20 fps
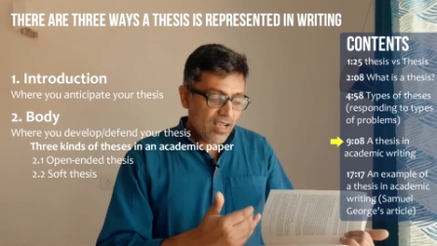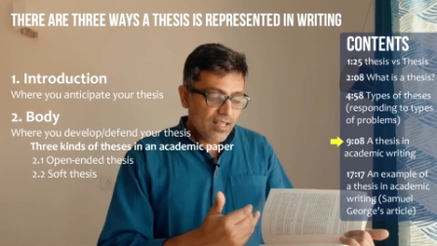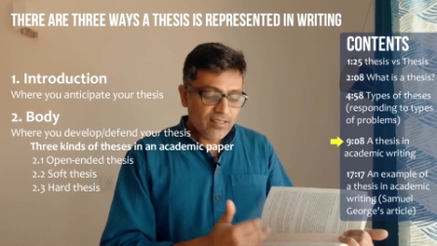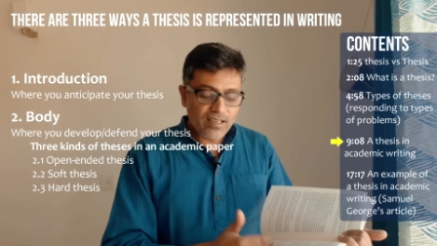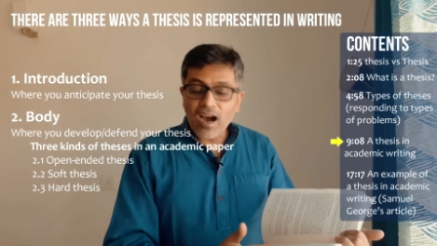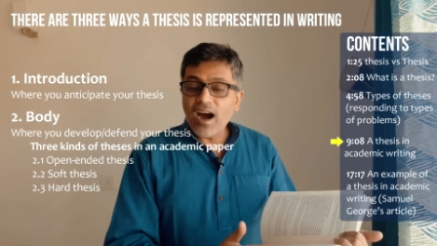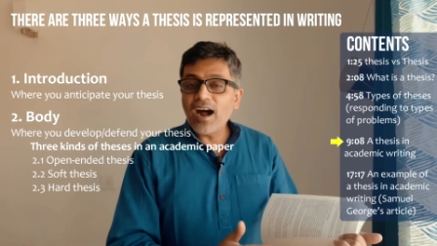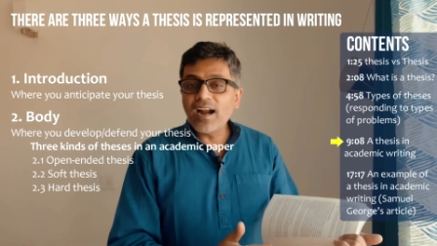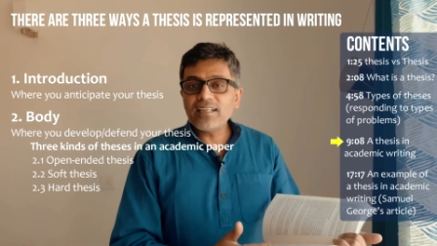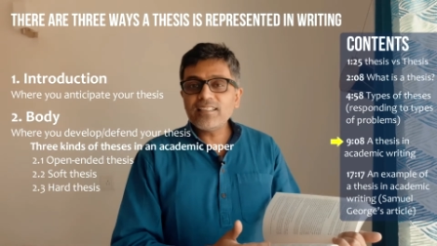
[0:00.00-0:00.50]
The
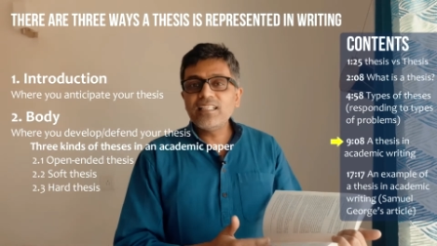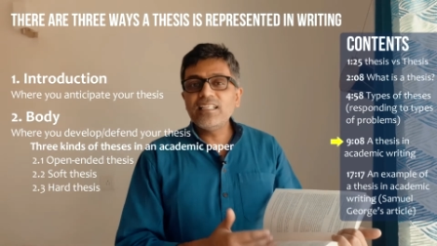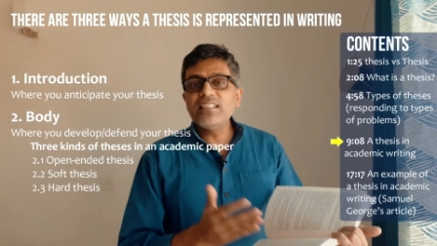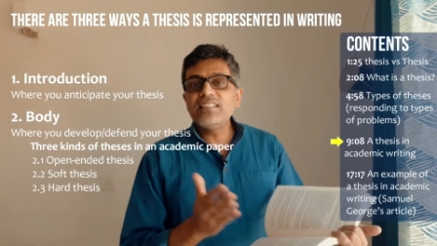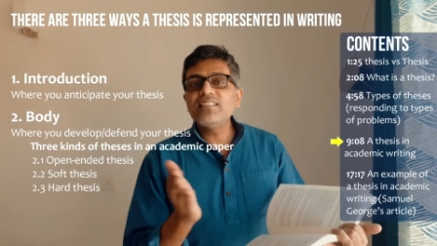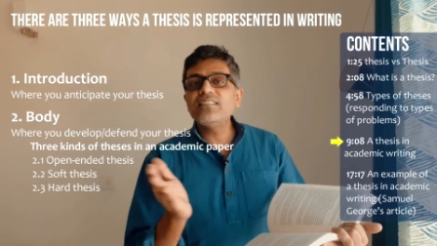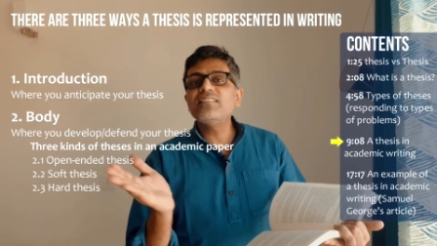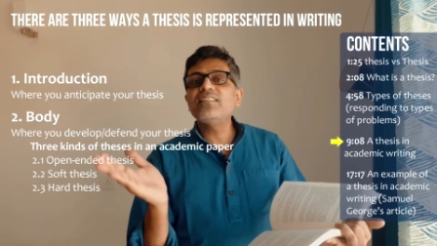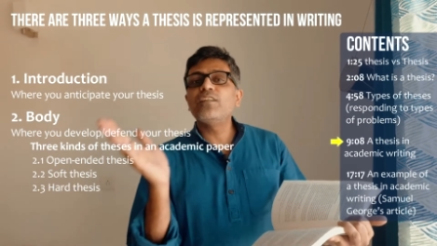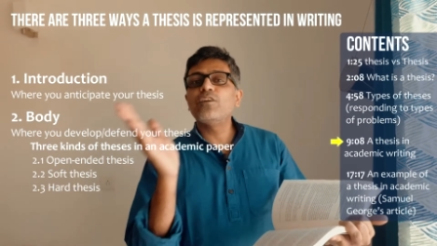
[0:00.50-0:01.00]
hard
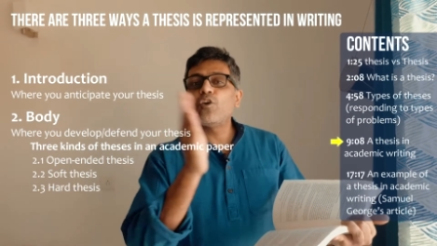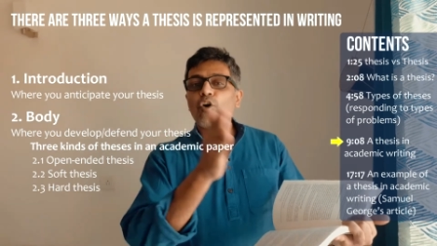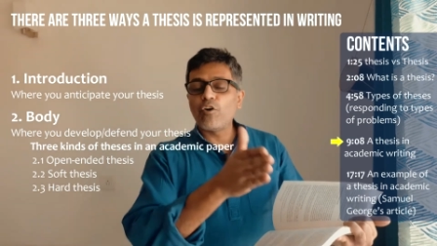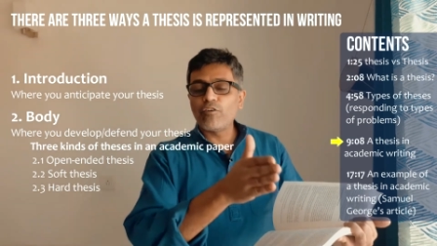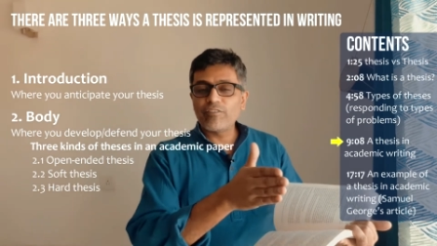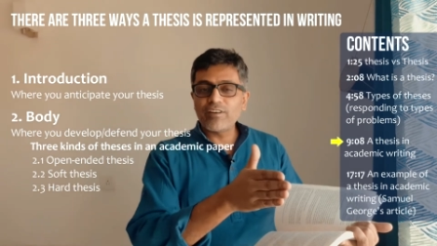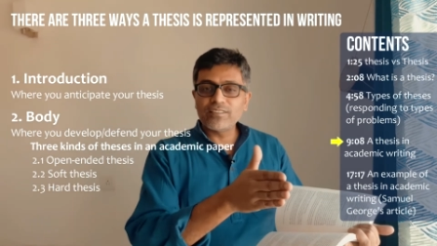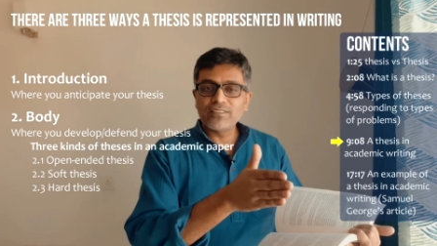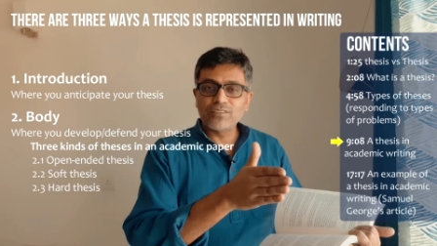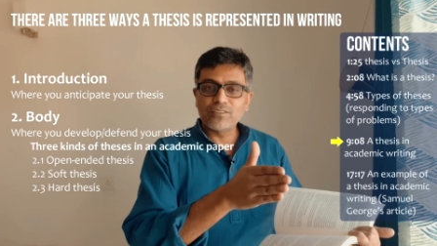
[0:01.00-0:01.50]
thesis in
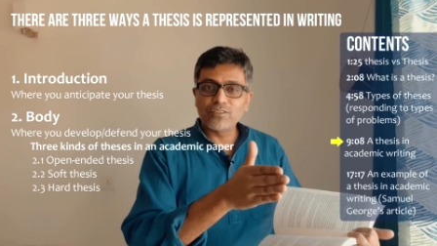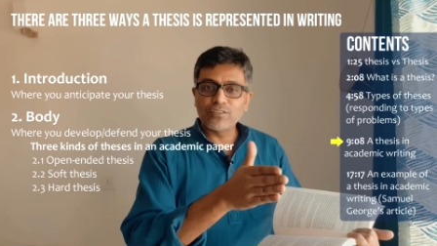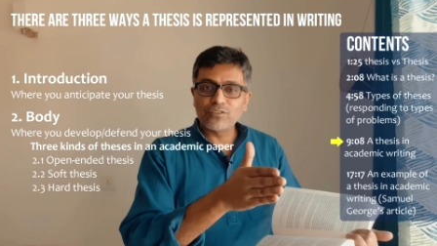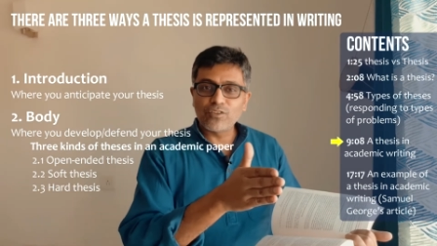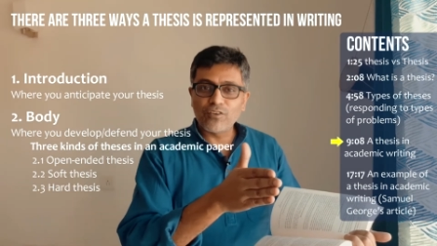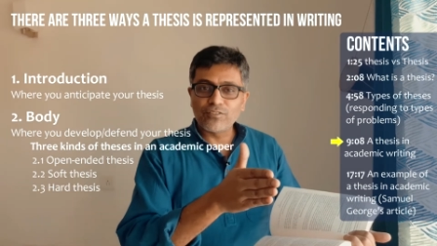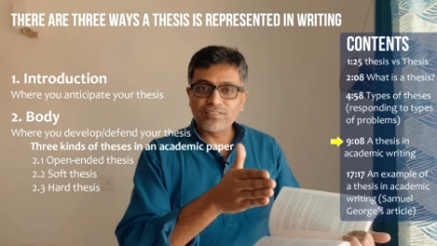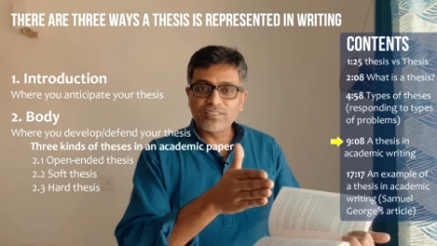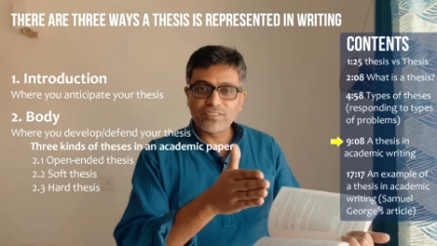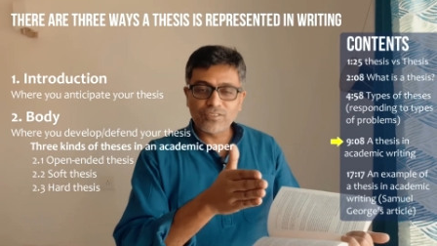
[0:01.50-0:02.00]
contrast to
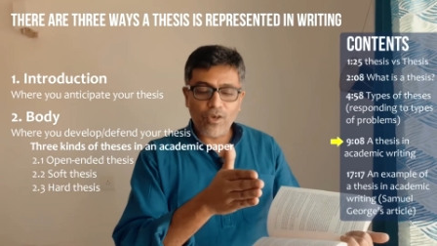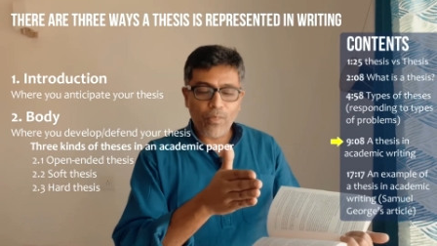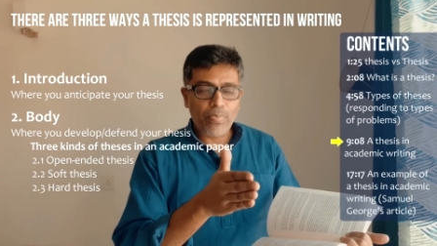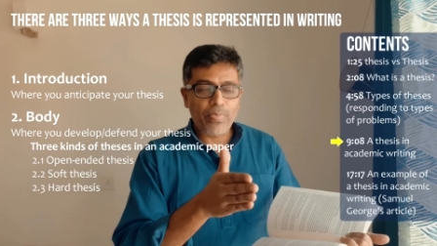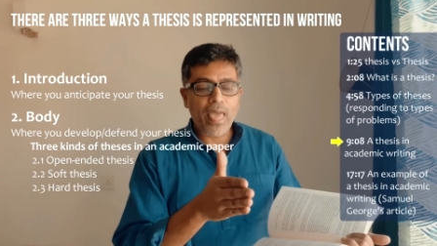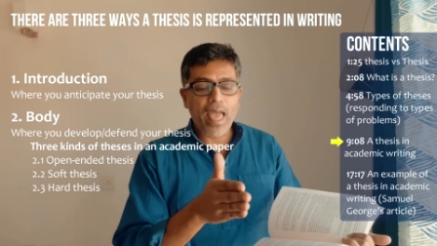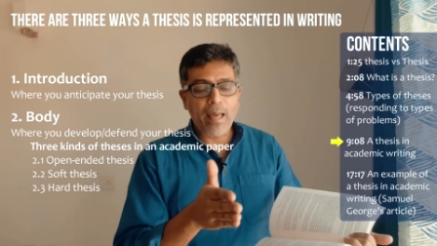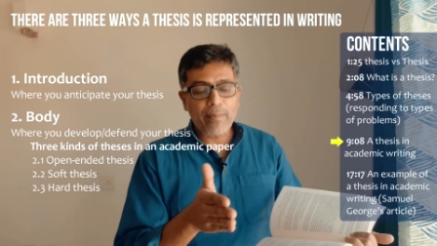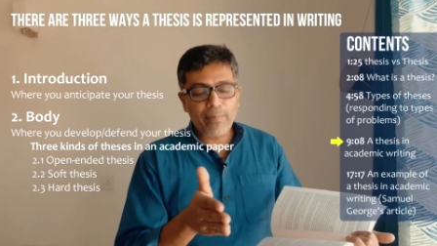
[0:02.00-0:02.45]
the soft